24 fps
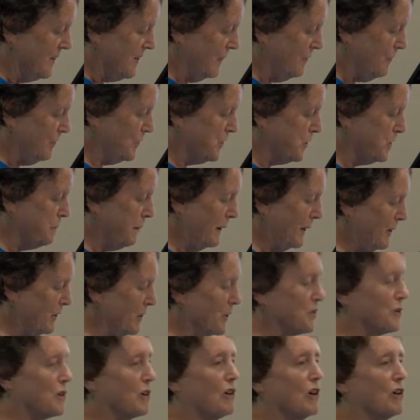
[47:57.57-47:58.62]
several
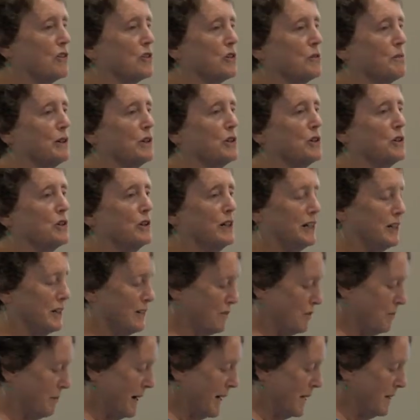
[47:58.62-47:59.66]
sparrows are also returning
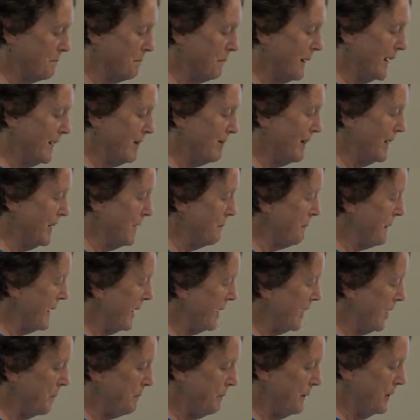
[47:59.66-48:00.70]
to Vermont and migrating
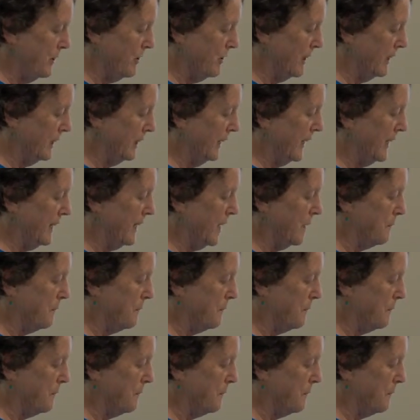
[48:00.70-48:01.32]
back up here in late